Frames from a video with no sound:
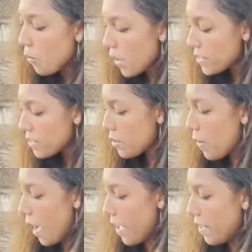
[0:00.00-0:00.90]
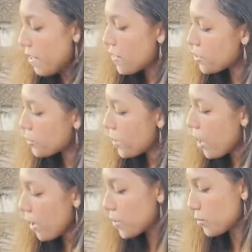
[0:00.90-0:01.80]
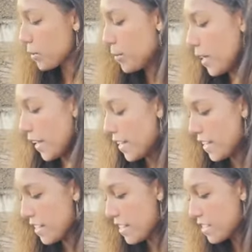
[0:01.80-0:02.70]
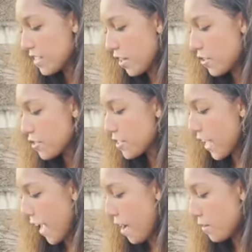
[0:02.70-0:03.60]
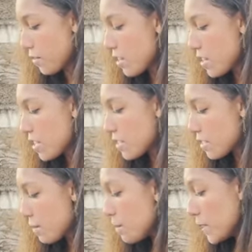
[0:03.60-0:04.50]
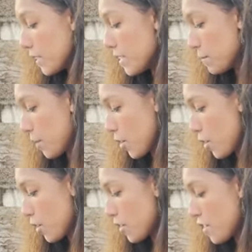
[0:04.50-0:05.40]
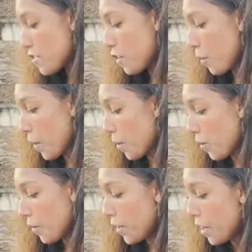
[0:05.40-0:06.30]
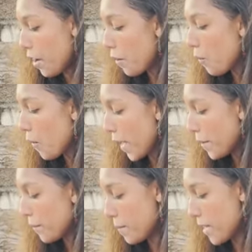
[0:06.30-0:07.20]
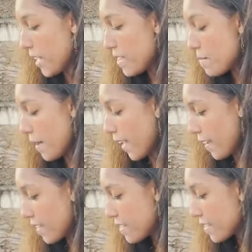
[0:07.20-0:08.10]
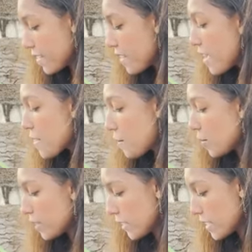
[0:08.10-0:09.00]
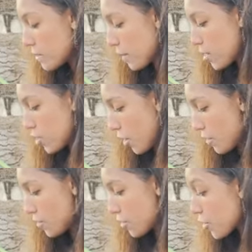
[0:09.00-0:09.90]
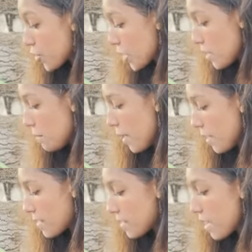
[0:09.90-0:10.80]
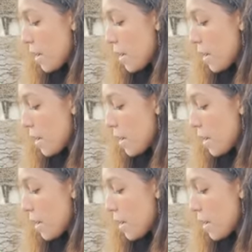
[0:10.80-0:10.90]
Once a while, the sweethearts were played in a southern town. Some policemen heard there were young white women in the band. The policemen started searching the bus,